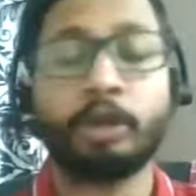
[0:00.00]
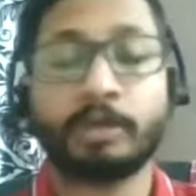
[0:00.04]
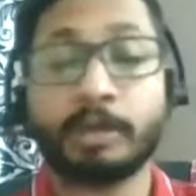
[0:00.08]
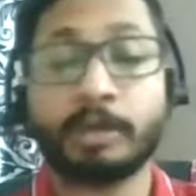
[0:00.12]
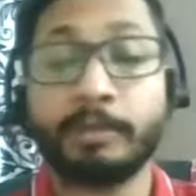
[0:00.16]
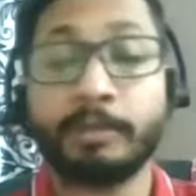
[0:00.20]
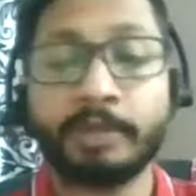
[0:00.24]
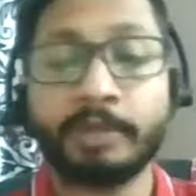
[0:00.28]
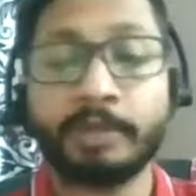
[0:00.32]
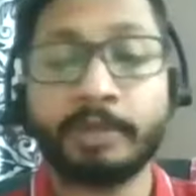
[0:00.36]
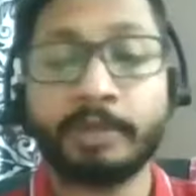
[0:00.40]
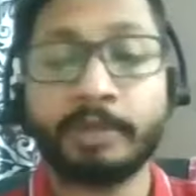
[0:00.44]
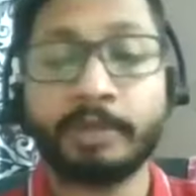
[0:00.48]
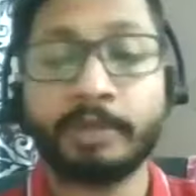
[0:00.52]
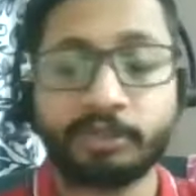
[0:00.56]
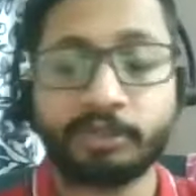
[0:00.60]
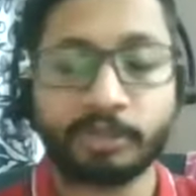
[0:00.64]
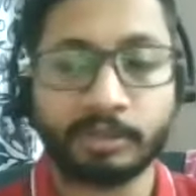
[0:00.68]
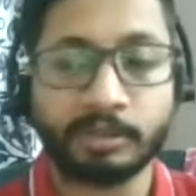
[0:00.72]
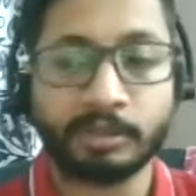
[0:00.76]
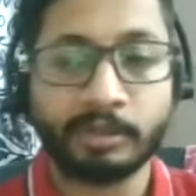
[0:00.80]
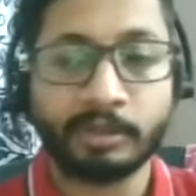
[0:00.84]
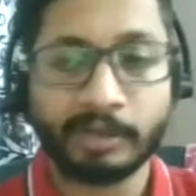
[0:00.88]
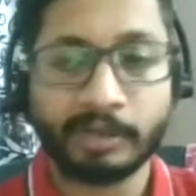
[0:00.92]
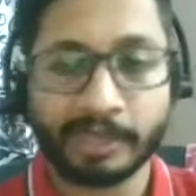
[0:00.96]
come in the picture,
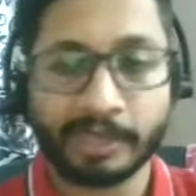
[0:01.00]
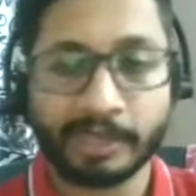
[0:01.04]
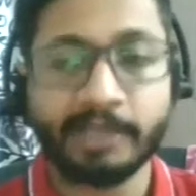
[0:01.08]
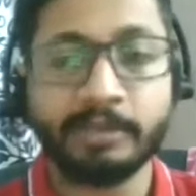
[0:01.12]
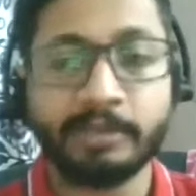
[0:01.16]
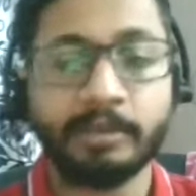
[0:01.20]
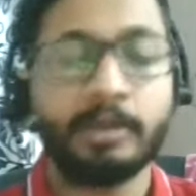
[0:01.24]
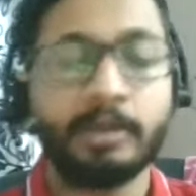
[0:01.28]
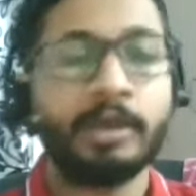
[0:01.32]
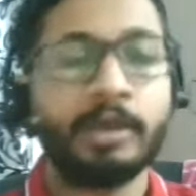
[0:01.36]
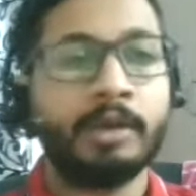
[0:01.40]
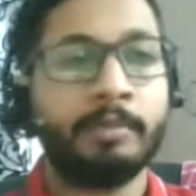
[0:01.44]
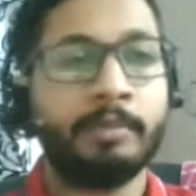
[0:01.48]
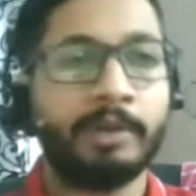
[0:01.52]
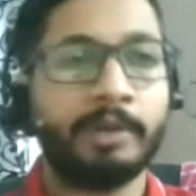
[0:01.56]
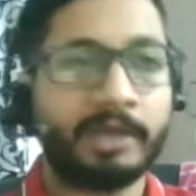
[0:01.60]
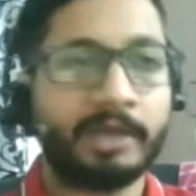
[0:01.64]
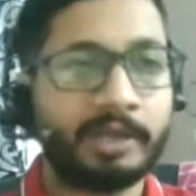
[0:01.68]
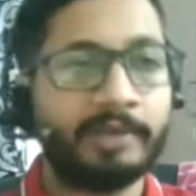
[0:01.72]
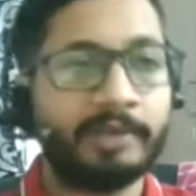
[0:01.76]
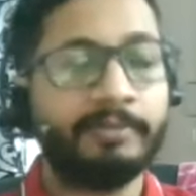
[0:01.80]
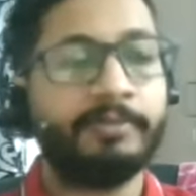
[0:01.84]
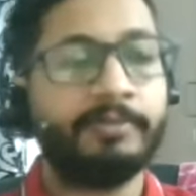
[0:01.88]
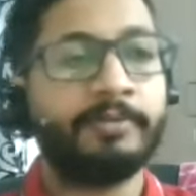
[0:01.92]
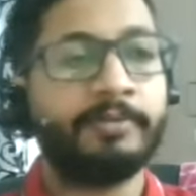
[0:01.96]
right? But
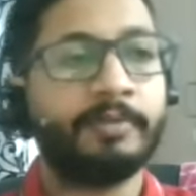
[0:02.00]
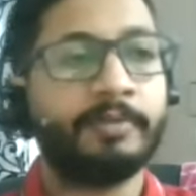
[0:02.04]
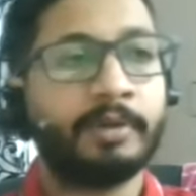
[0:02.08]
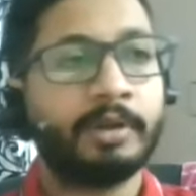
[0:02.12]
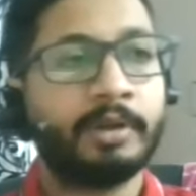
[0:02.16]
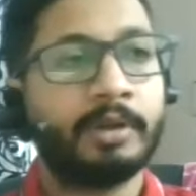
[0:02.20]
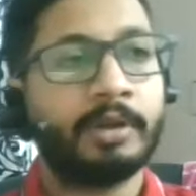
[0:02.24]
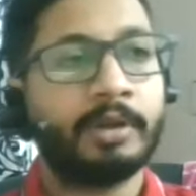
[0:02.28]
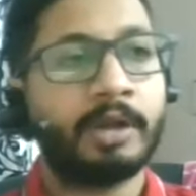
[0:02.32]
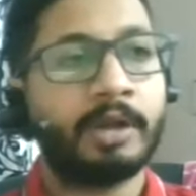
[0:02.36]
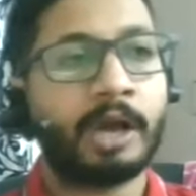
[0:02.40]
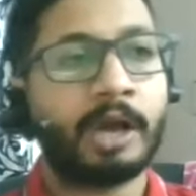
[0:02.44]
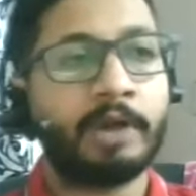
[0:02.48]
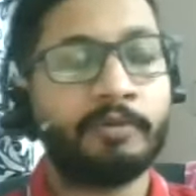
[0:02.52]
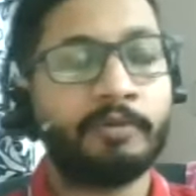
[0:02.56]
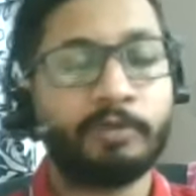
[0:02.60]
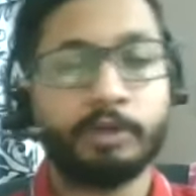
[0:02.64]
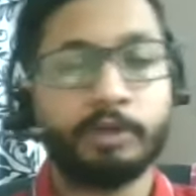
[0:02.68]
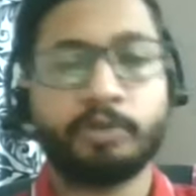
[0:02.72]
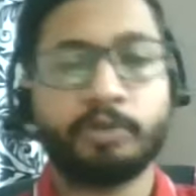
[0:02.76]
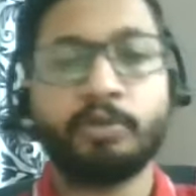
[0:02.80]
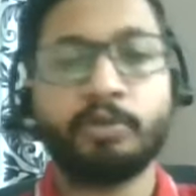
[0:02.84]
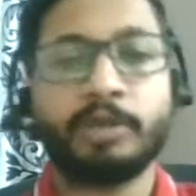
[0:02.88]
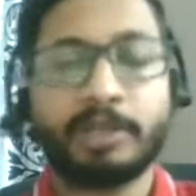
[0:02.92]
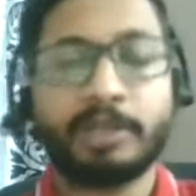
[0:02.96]
if
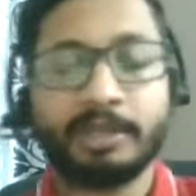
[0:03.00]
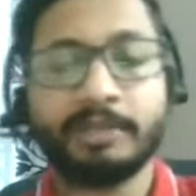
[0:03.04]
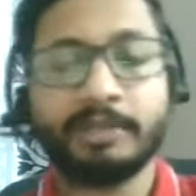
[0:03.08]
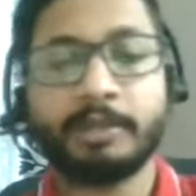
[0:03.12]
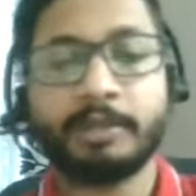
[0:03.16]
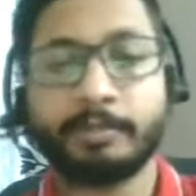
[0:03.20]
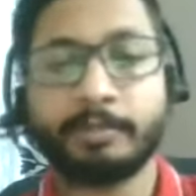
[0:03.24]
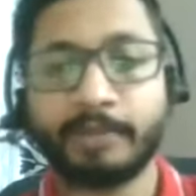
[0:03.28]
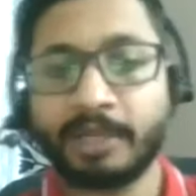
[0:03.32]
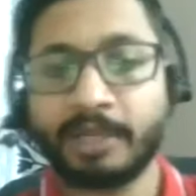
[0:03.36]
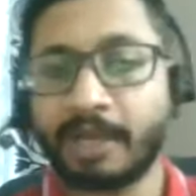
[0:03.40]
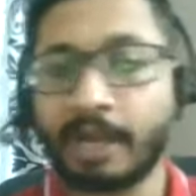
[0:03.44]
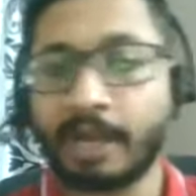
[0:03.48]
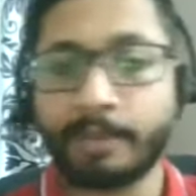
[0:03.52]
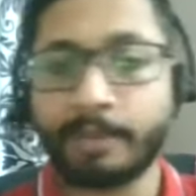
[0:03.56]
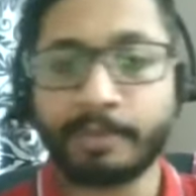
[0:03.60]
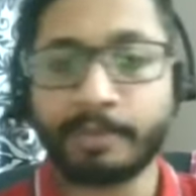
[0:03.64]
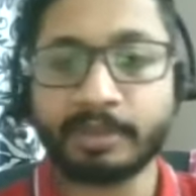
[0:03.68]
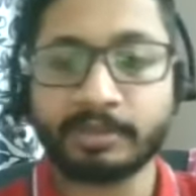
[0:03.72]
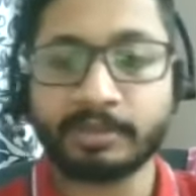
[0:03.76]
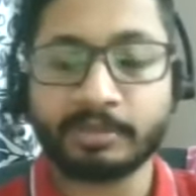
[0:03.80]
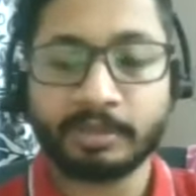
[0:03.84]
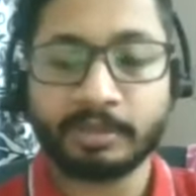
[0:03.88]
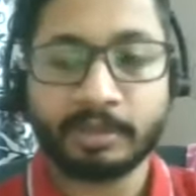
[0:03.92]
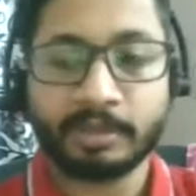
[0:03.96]
unfortunately something
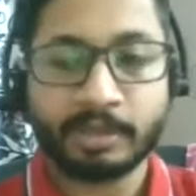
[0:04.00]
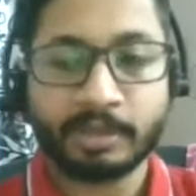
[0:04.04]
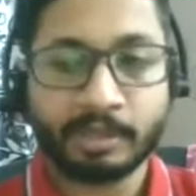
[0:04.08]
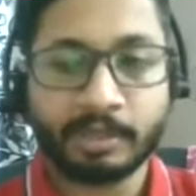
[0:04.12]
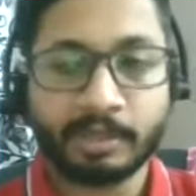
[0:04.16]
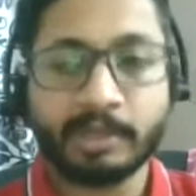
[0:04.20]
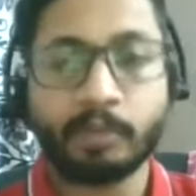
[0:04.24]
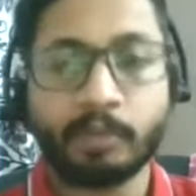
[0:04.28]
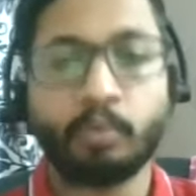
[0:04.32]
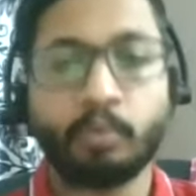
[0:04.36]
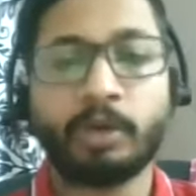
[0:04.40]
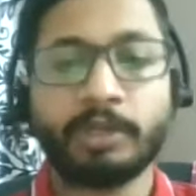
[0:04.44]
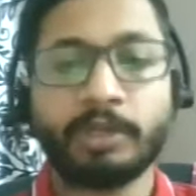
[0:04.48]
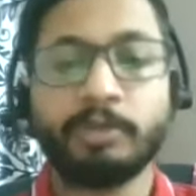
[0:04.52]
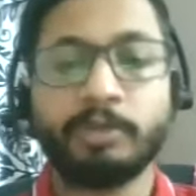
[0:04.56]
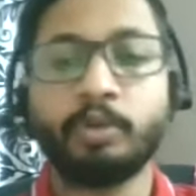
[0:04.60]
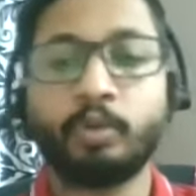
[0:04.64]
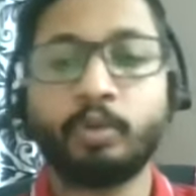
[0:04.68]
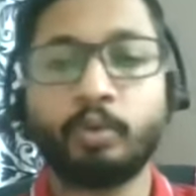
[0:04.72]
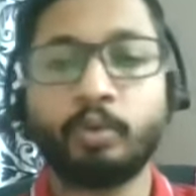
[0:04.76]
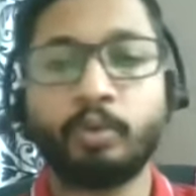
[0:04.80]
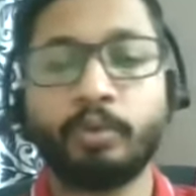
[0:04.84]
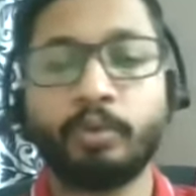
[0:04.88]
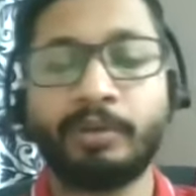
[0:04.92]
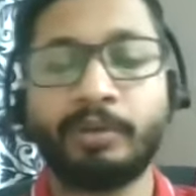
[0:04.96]
happens, then what
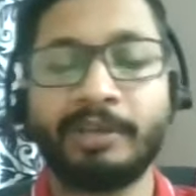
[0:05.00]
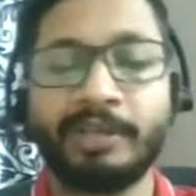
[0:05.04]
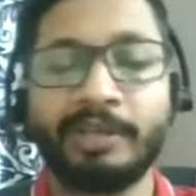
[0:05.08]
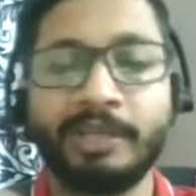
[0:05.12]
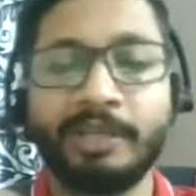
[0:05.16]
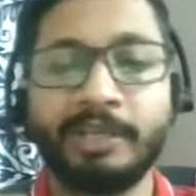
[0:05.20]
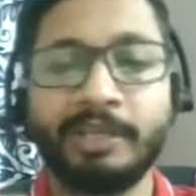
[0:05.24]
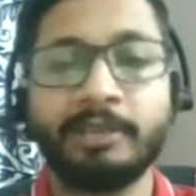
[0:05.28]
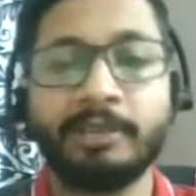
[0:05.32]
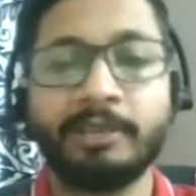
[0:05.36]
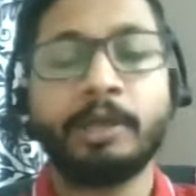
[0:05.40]
you will need